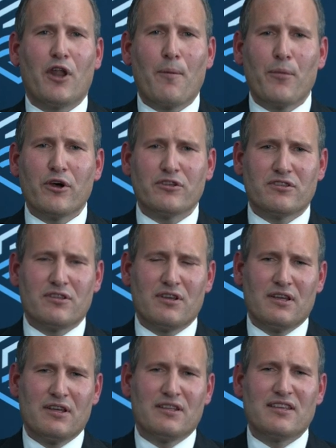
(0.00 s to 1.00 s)
numbers.
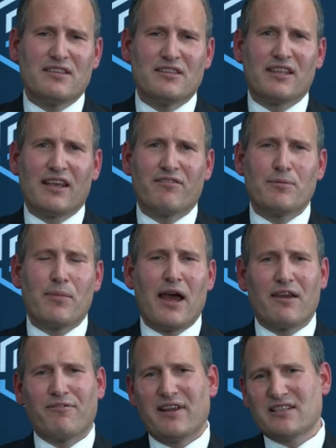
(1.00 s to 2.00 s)
This is driven
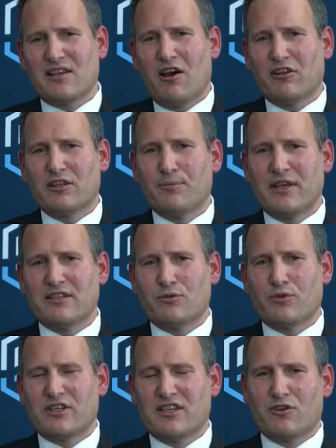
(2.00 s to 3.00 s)
by Flex Artemis,
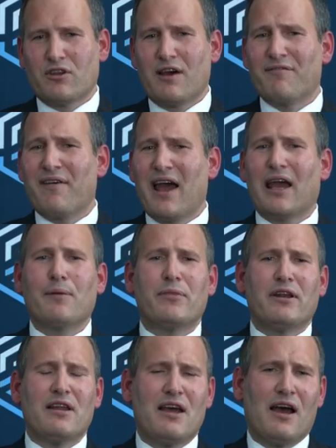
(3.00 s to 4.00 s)
which is on a
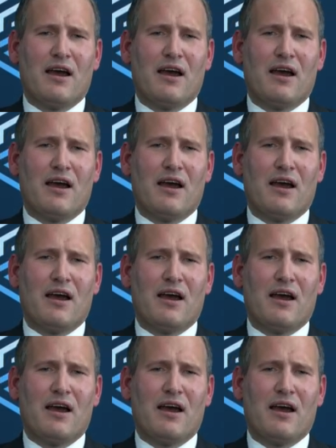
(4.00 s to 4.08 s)
variable